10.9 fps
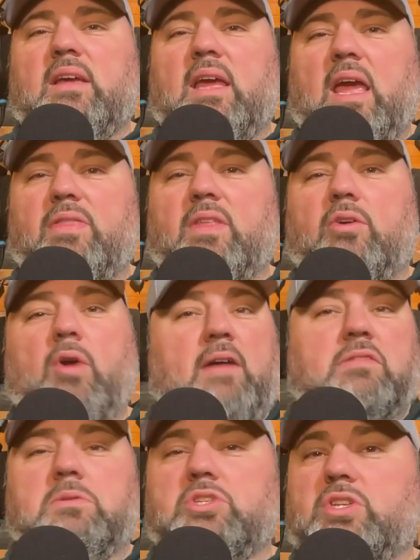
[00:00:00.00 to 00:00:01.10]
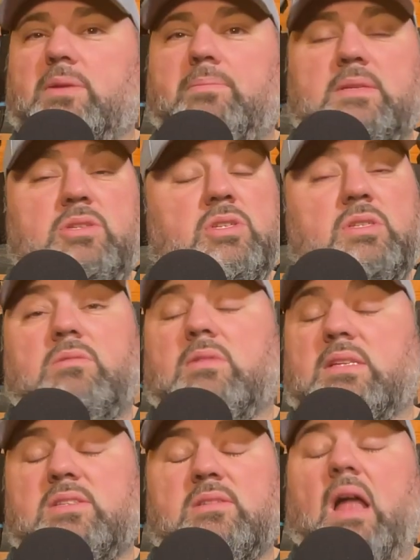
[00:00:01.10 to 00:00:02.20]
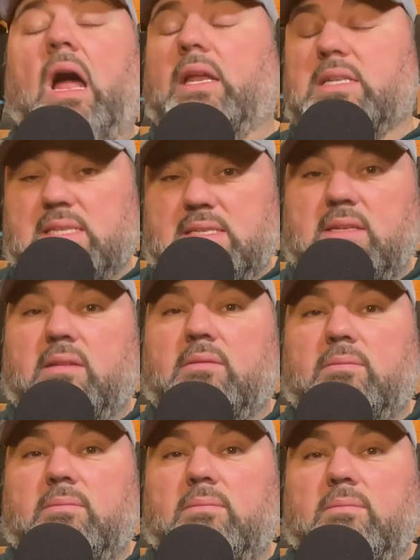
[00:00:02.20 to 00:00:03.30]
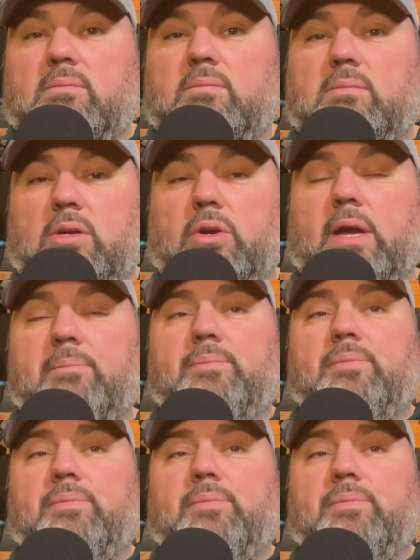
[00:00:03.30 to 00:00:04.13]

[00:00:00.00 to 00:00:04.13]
and the craftsmanship is just, it's non-existent. Okay.